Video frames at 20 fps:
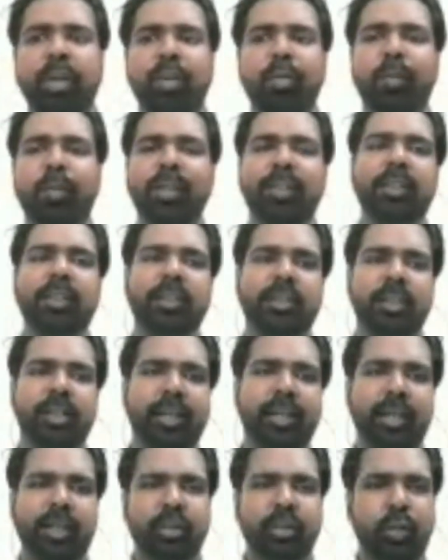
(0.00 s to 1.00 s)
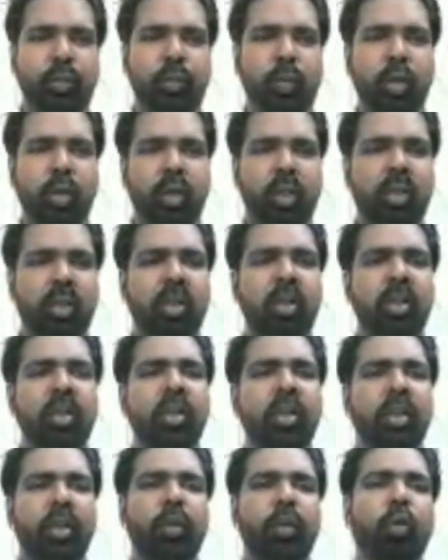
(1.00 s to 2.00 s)
with just in case you want to
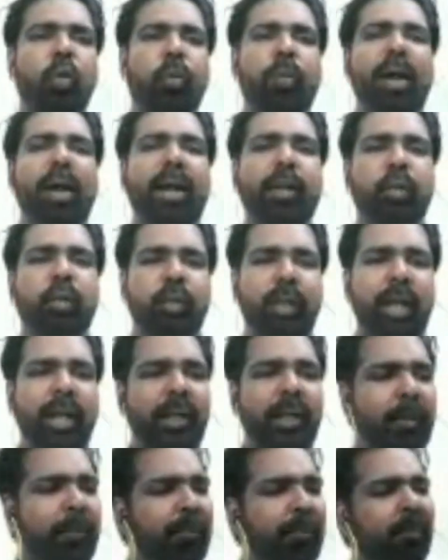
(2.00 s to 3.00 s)
go back to that.